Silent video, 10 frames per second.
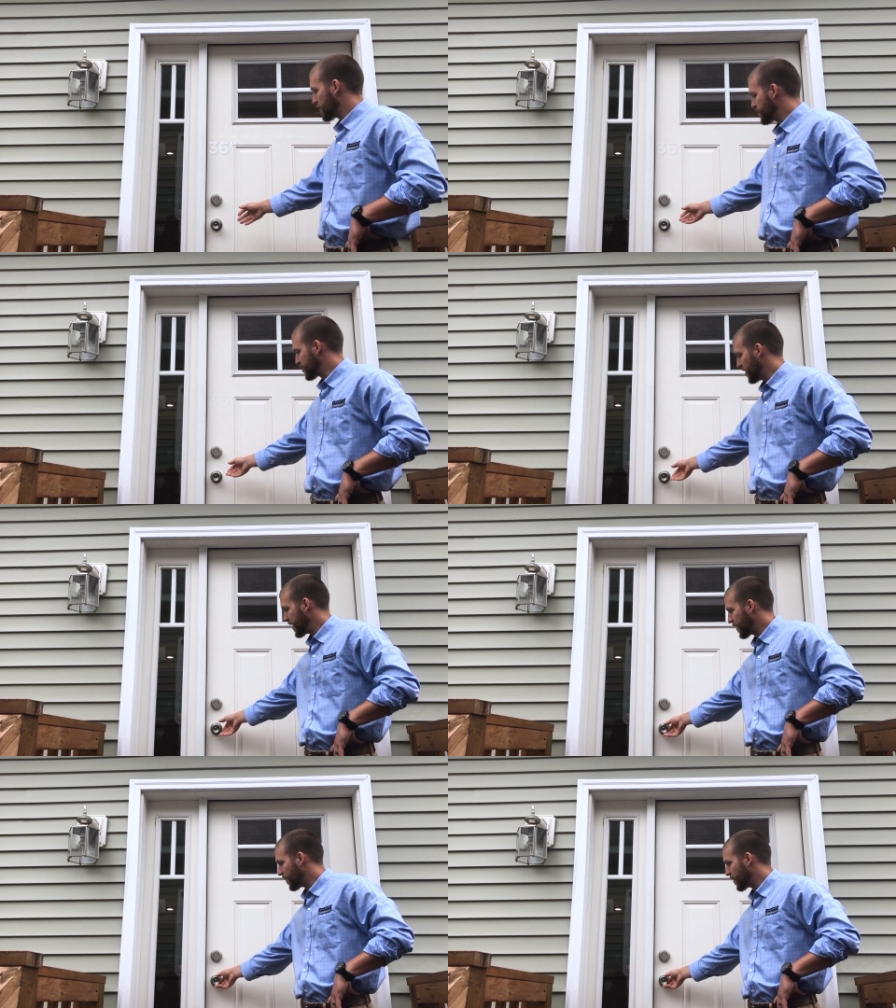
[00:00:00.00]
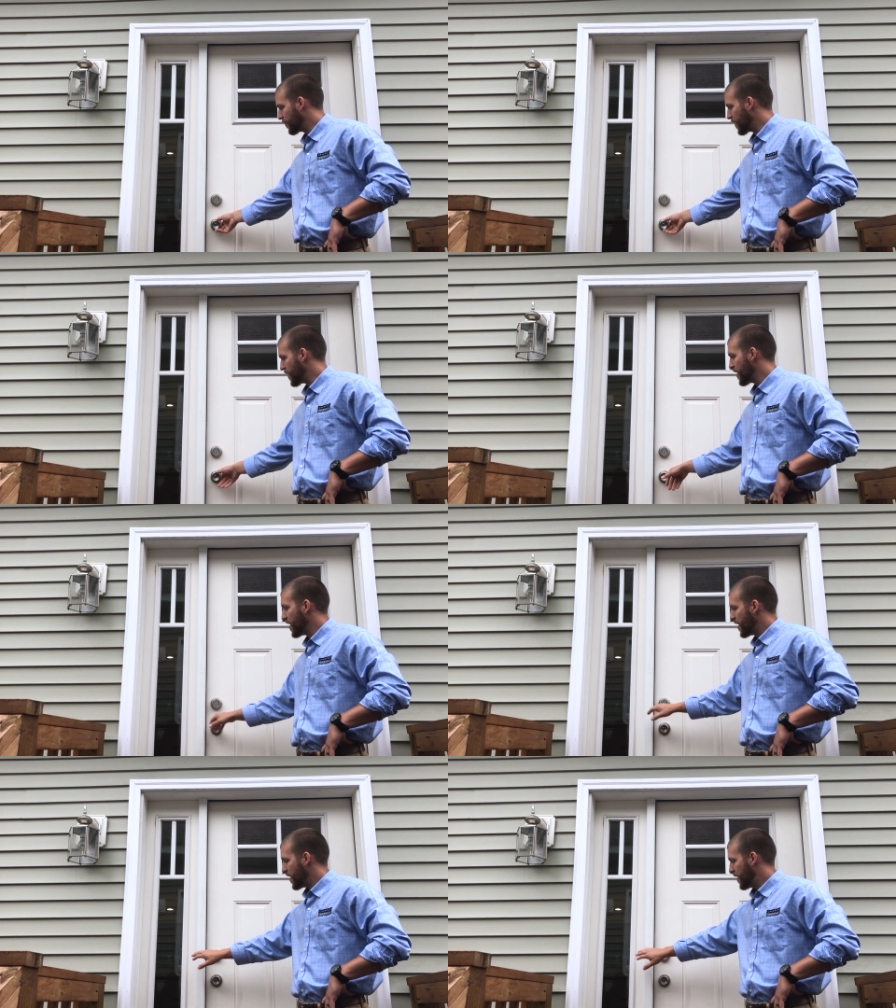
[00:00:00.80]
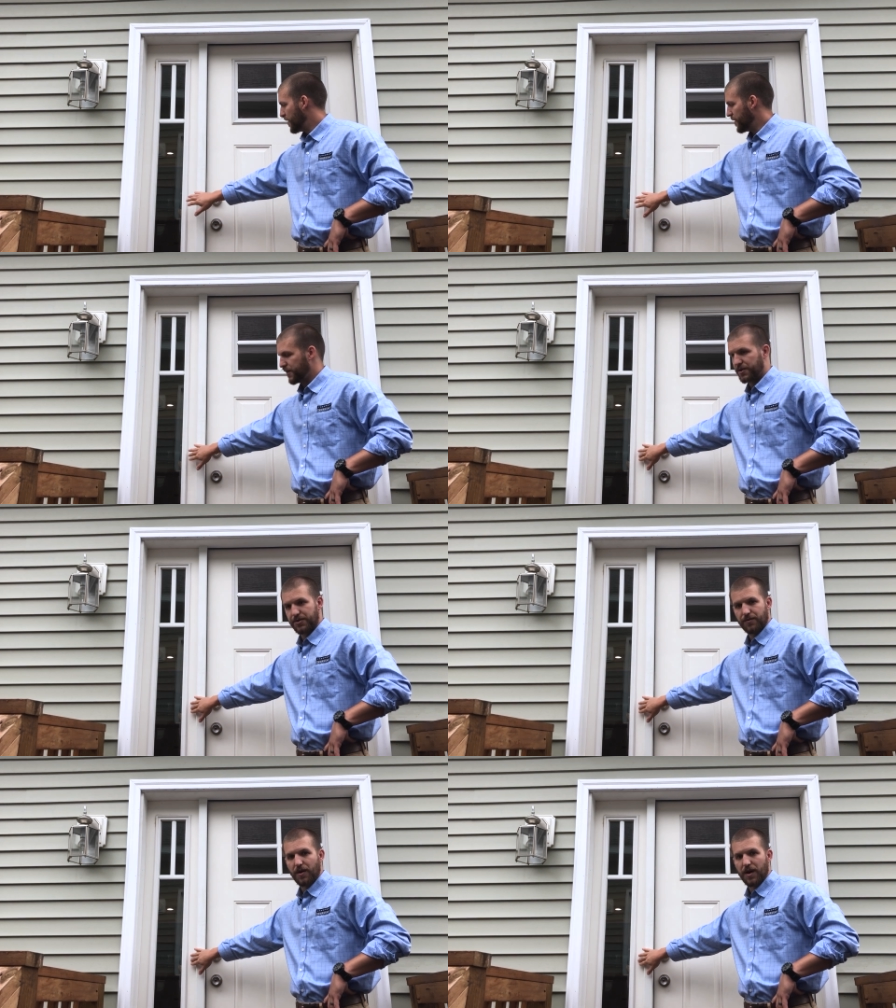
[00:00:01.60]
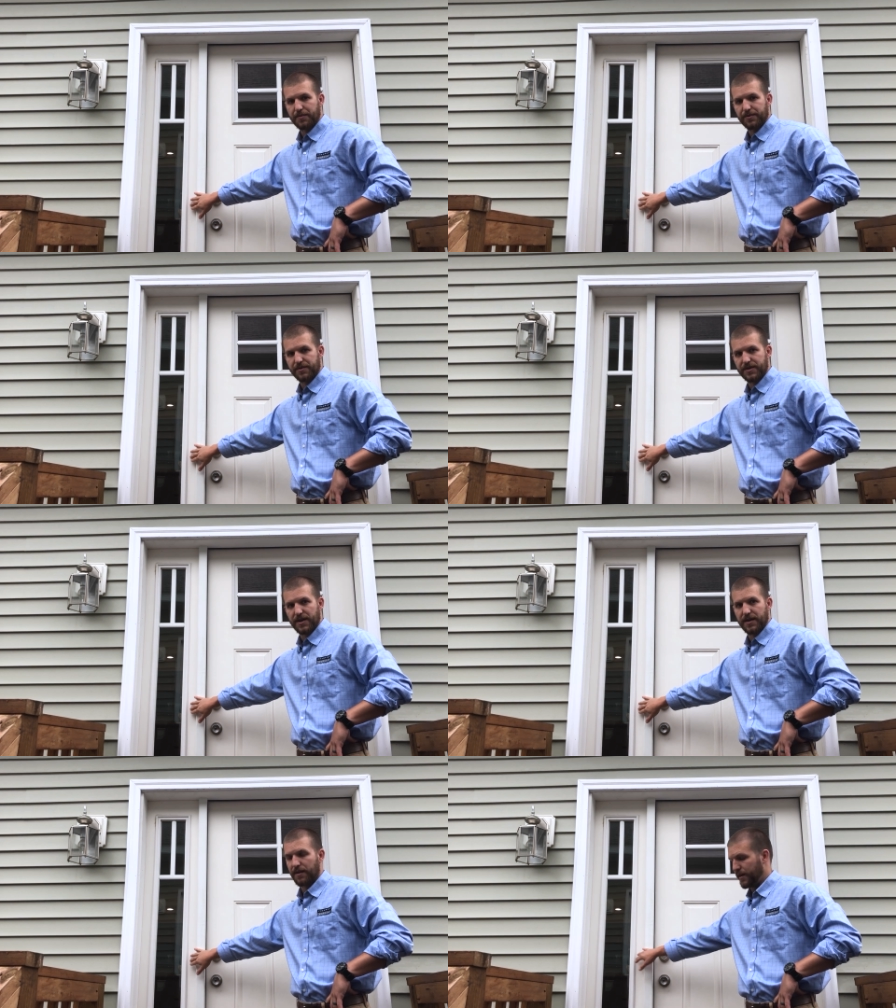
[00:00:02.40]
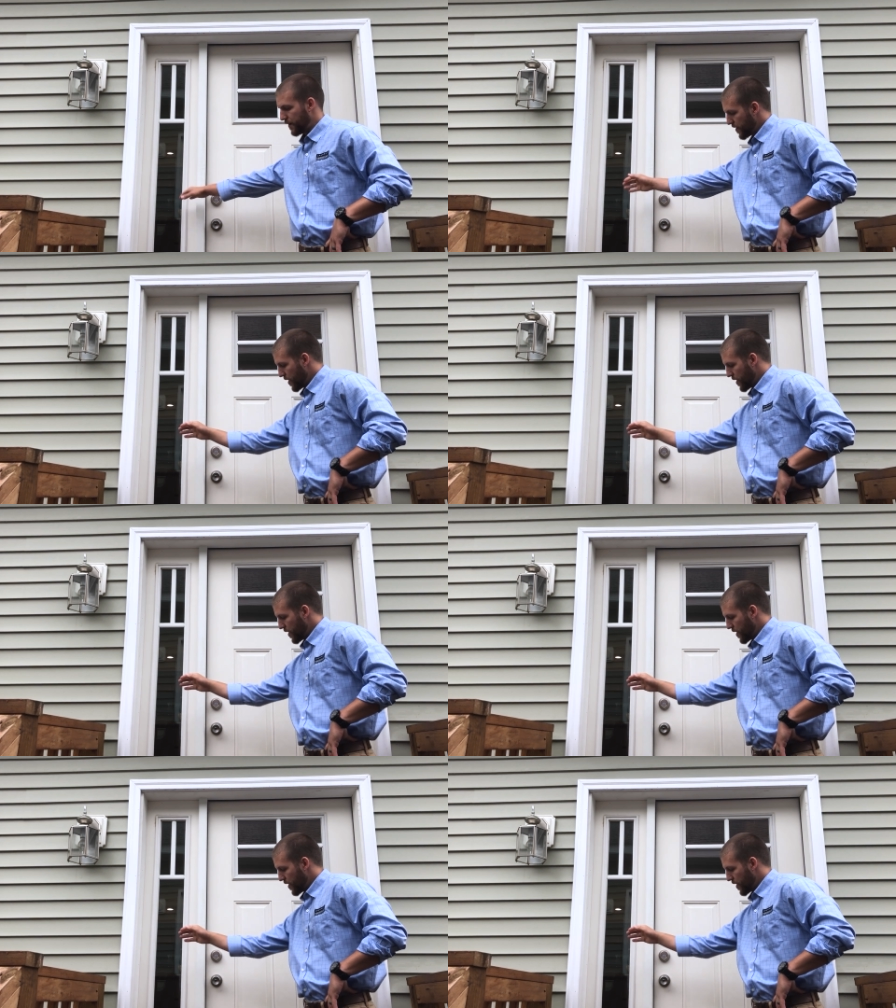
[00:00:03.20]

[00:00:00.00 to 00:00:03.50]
Schlage hardware, and an additional optional side light.